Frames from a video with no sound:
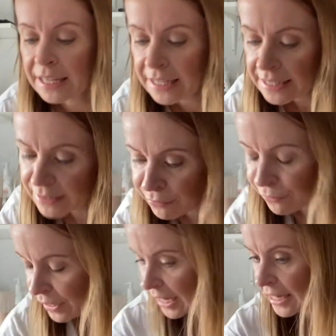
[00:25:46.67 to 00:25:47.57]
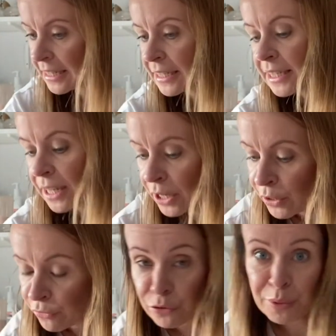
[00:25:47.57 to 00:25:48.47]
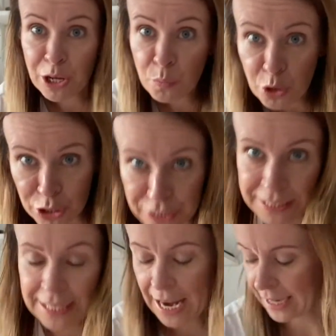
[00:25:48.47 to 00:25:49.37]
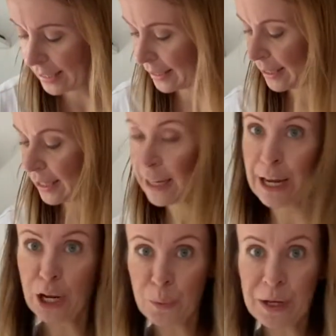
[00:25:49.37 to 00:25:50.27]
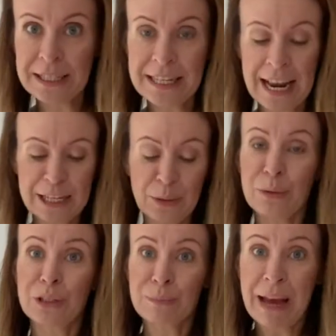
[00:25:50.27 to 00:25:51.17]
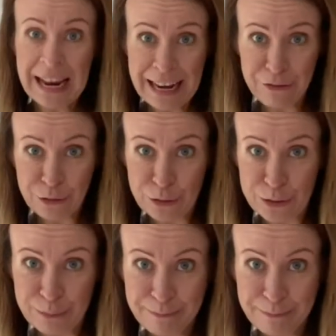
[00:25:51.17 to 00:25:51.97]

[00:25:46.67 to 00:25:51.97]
It's a fleece from when I worked at Next. And I worked at Next when I was doing my A-levels.